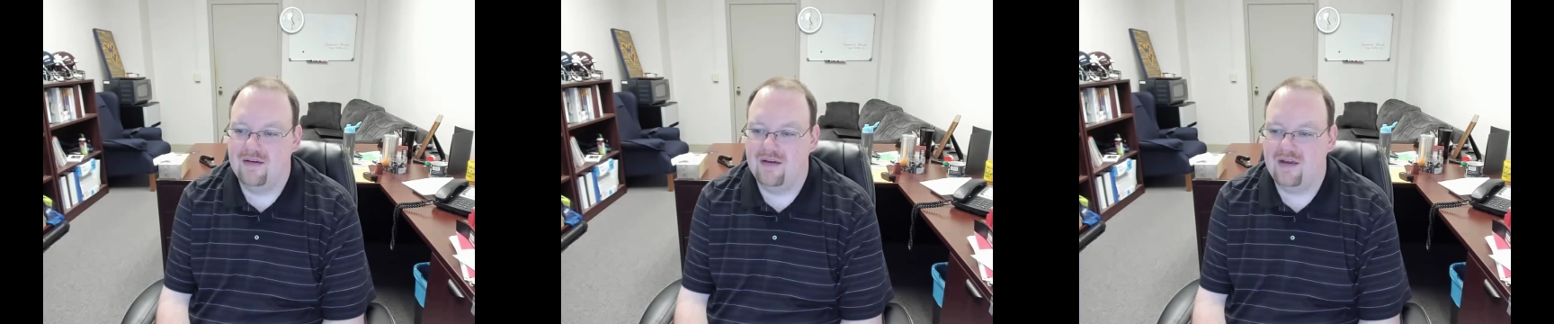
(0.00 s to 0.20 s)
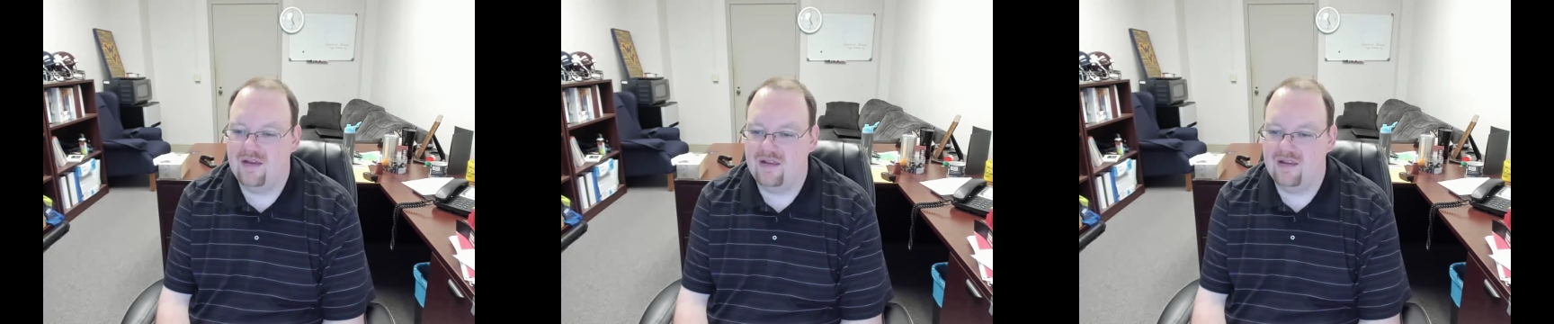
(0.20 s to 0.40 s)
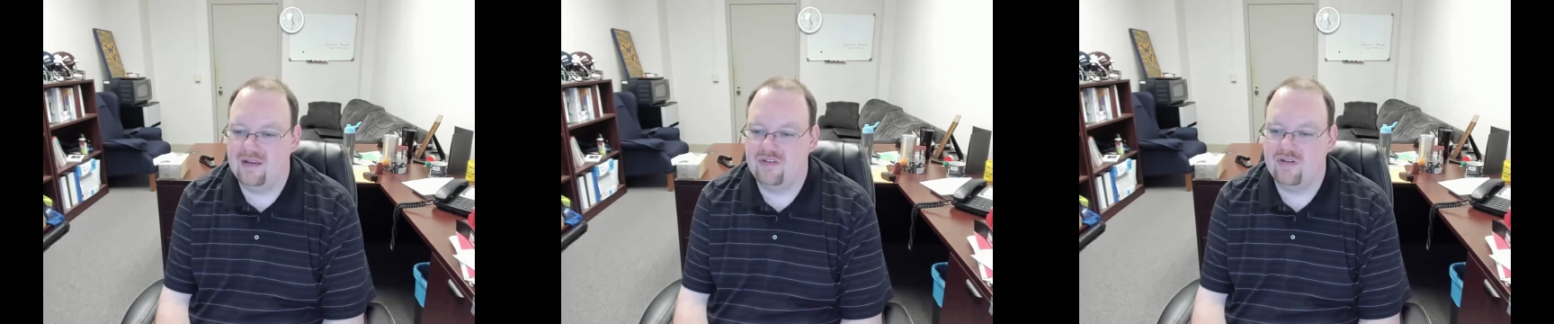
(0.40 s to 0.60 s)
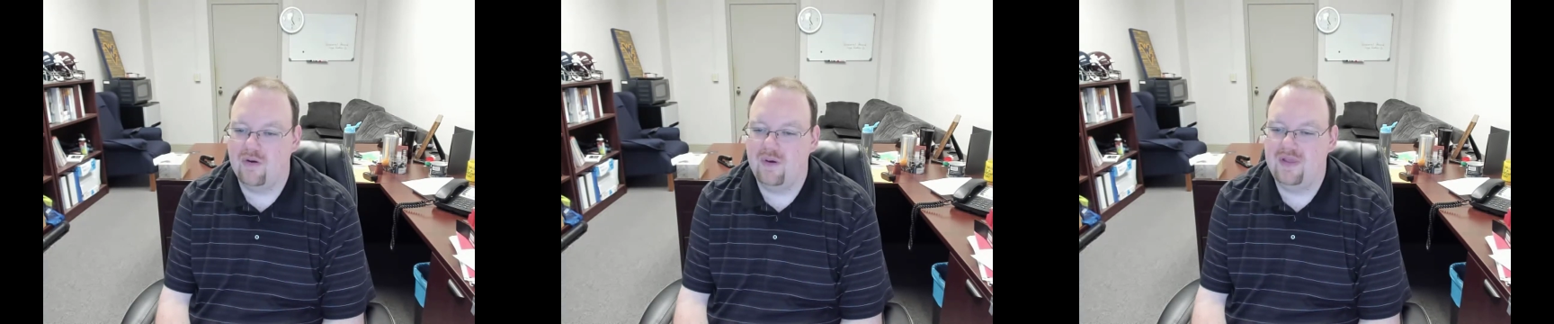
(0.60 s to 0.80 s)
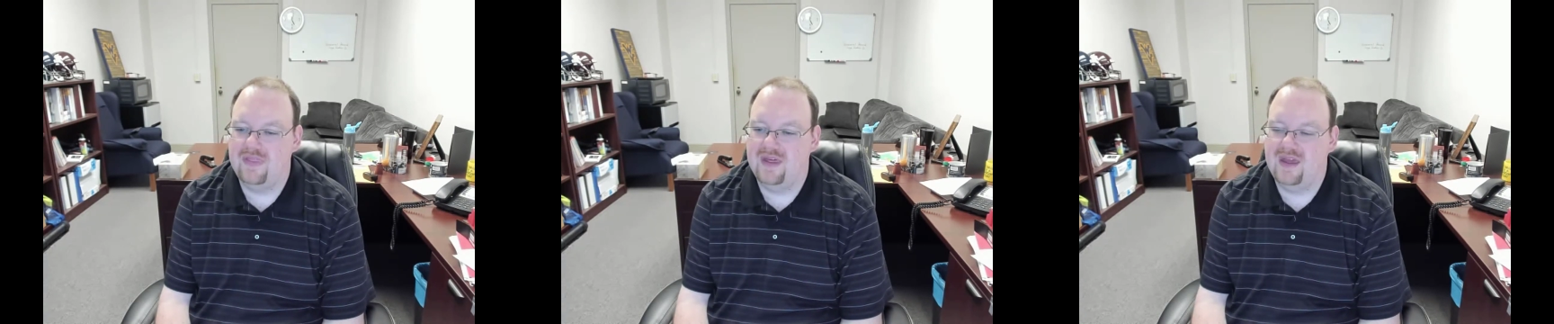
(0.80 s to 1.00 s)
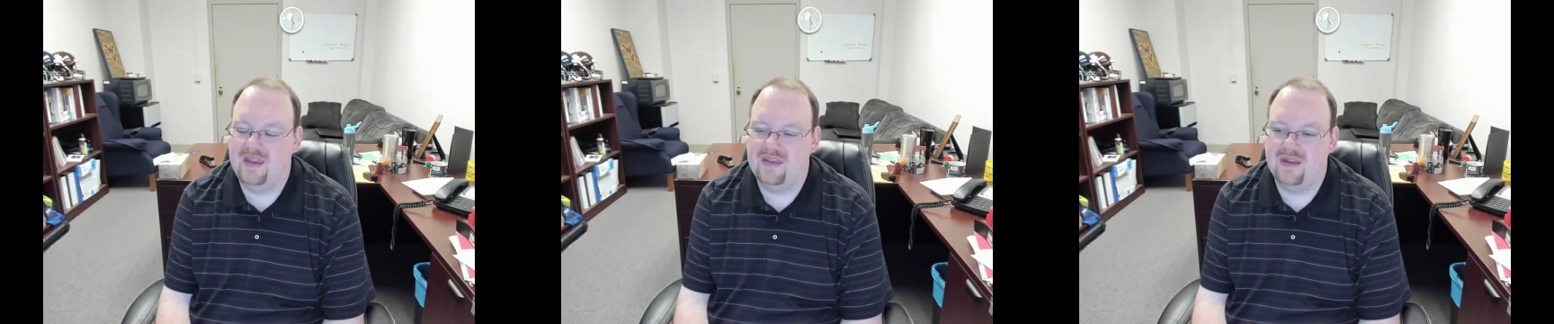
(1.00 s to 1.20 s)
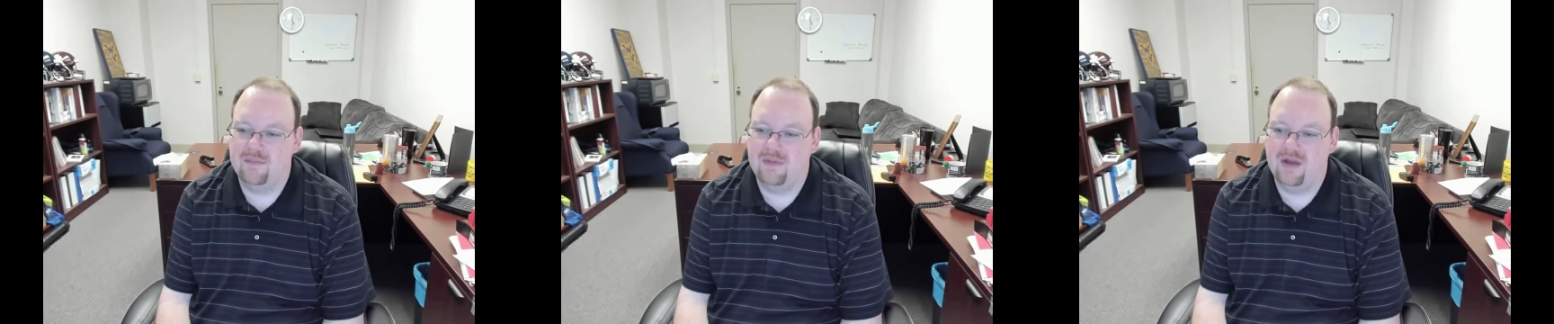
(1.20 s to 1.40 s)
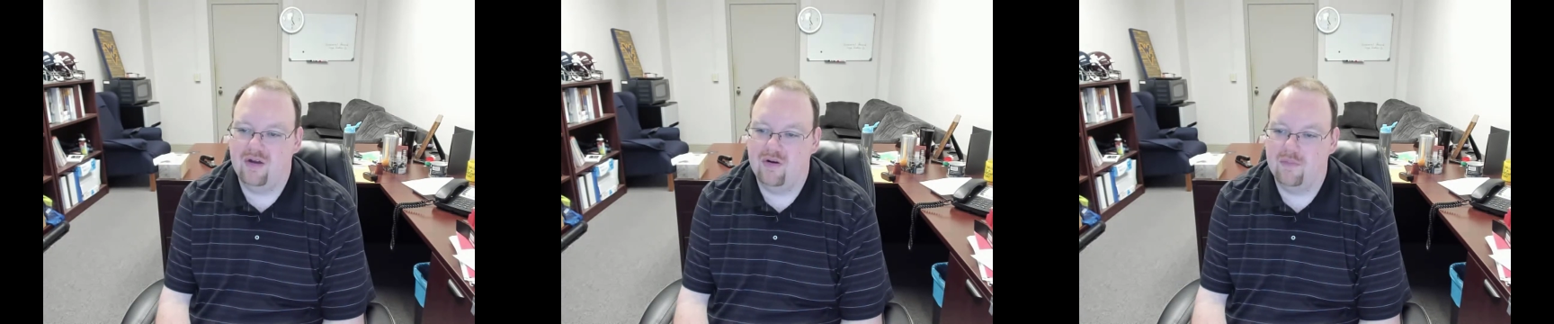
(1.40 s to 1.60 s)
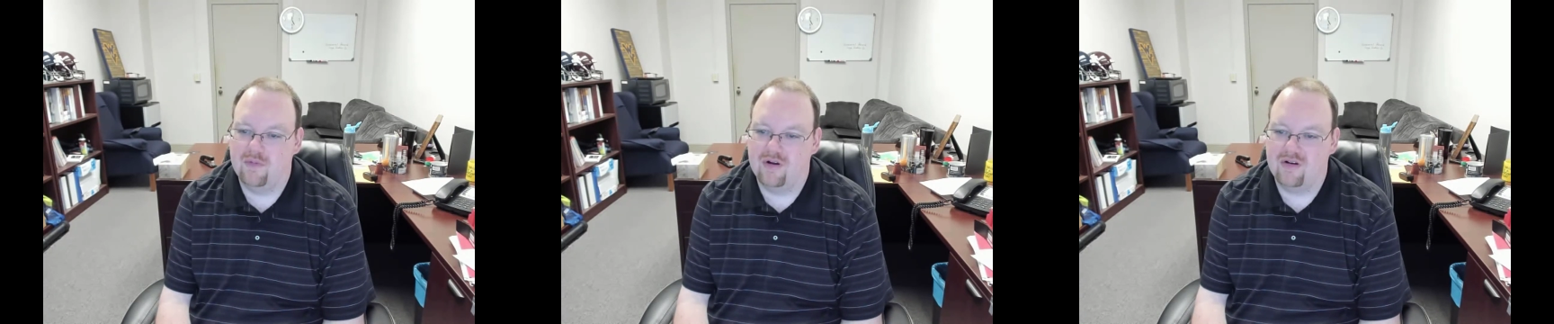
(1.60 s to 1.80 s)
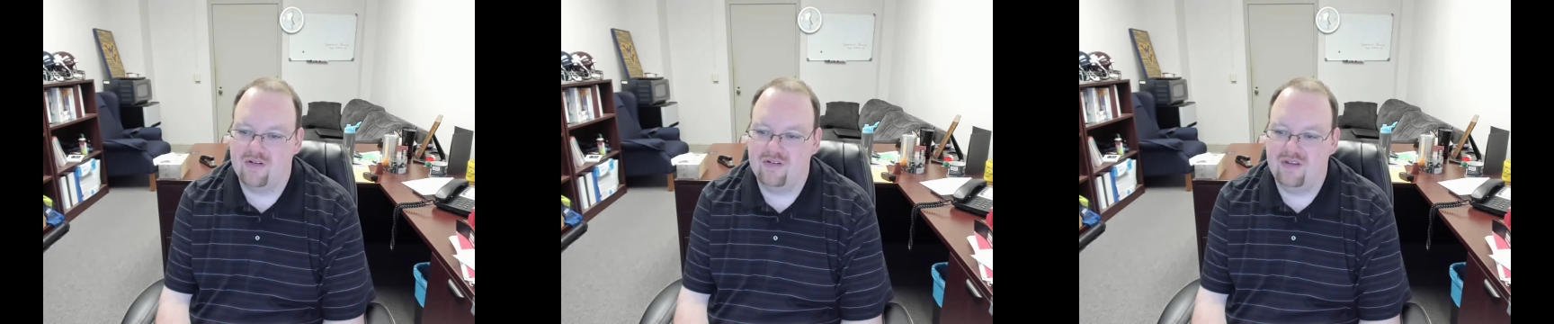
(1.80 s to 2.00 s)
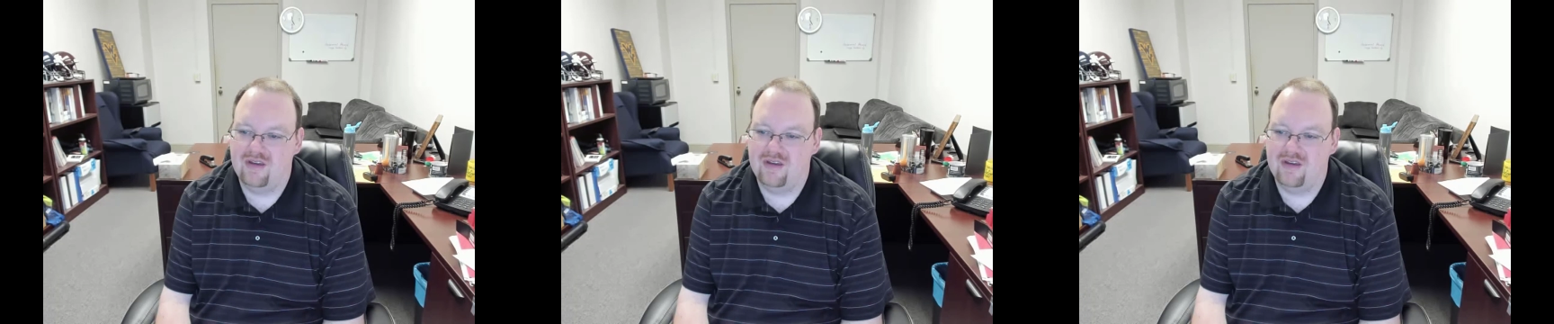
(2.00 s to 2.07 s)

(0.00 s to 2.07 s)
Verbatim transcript: eh, showing that I've done my homework.